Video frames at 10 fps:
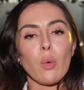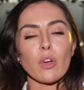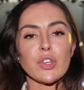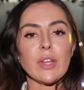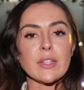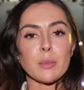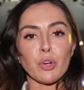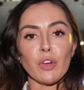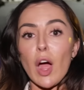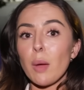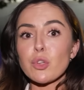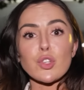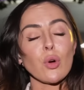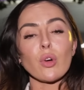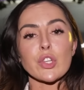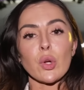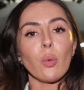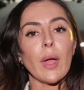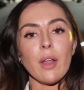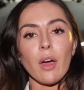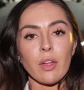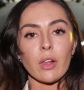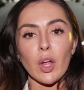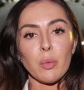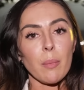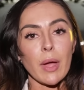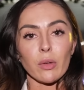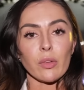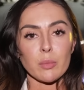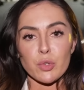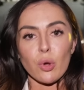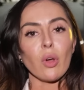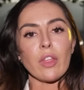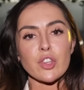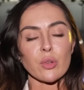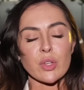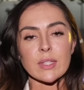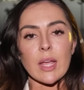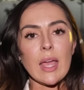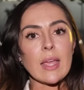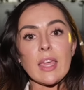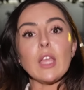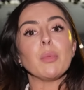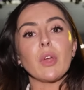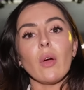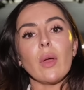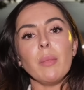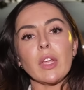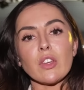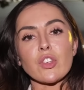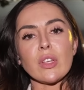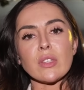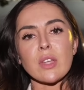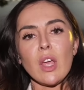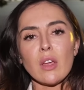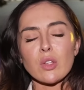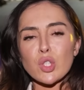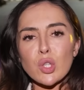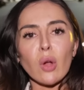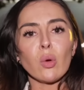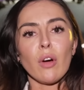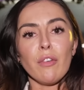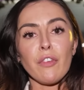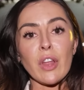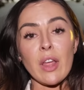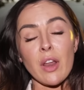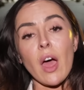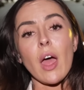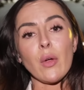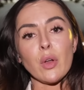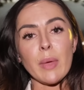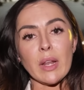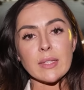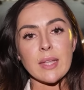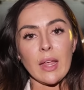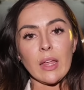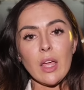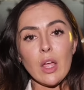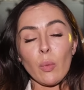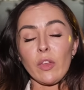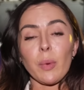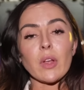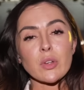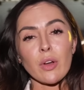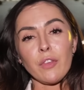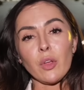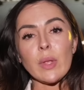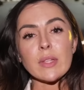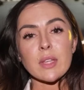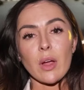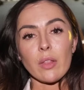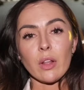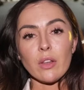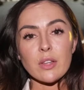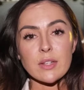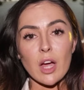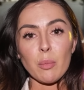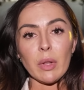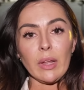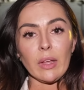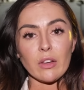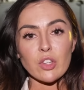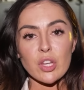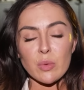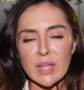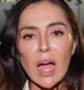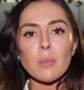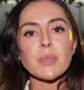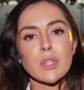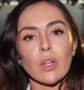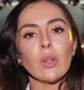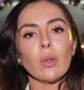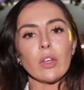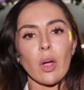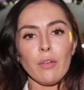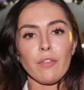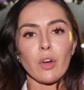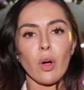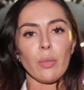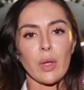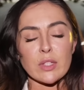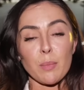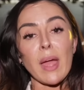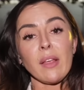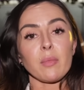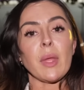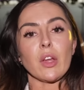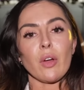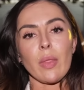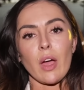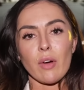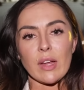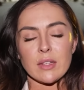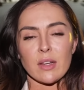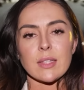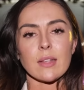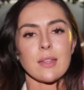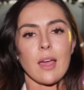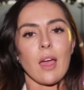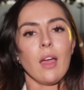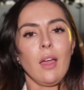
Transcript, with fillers: what she needs to prove. I'm sure she'll win other global medals. I'm sure that she'll just keep going because she's so confident in her own ability. We spoke to her a few weeks ago at the London Diamond League and she was absolutely going for gold. There was a pacemaker in that race and I said to her,